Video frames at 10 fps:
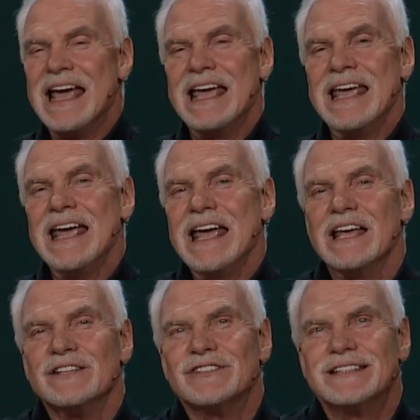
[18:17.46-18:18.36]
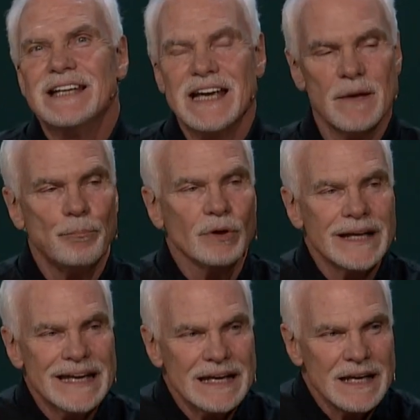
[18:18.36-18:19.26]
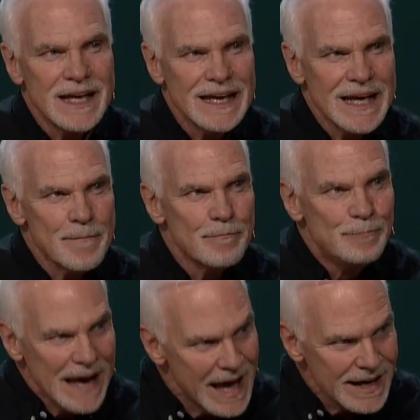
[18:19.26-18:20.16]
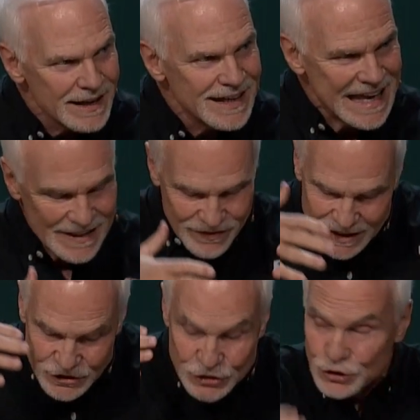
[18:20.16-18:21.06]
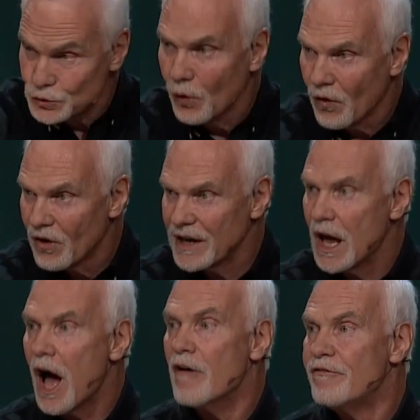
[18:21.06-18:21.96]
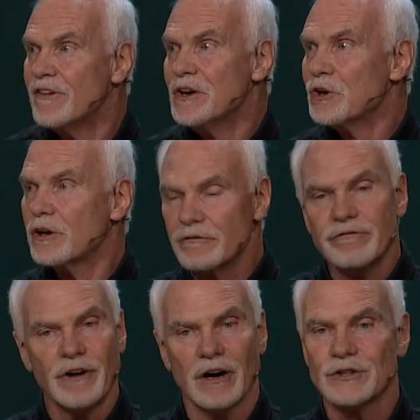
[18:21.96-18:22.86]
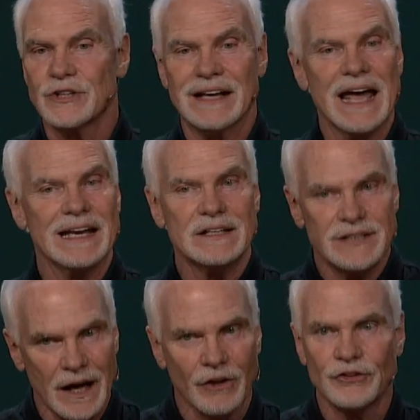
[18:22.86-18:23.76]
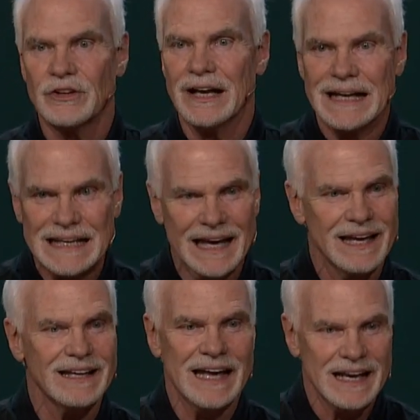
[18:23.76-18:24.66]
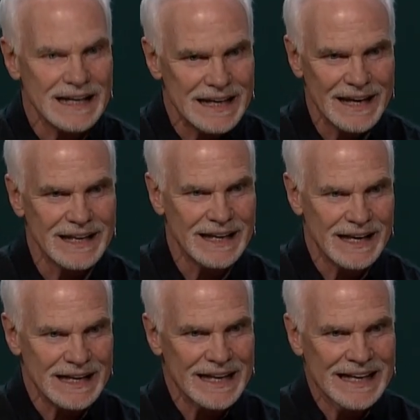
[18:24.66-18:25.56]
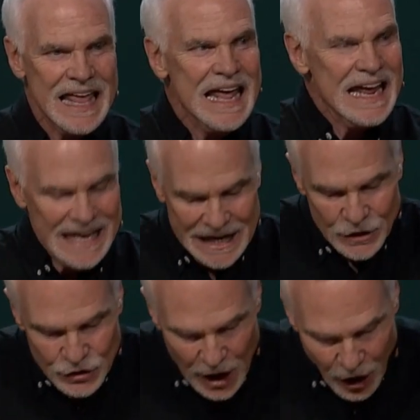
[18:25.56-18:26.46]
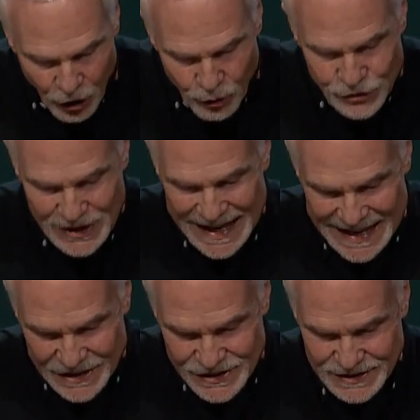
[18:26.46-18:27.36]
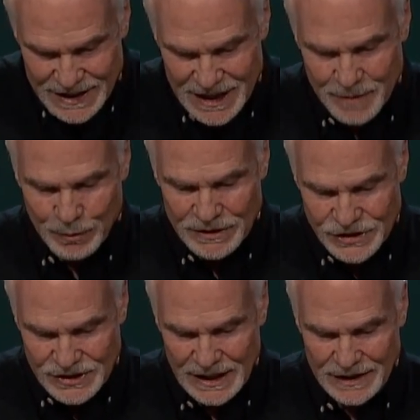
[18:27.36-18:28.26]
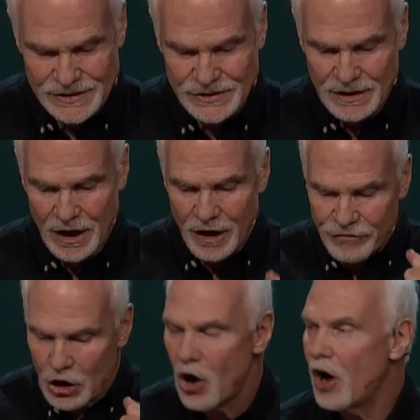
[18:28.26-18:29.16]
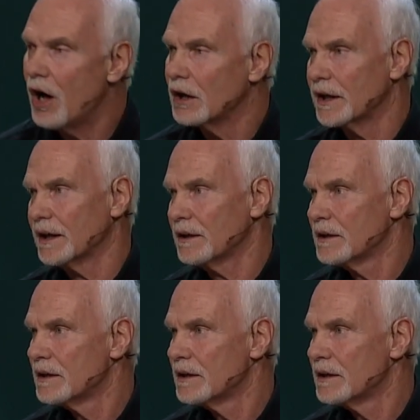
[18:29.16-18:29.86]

He is deeply embedded in this story of conversion, and he tells it again and again and again. He knows his deep sense of calling.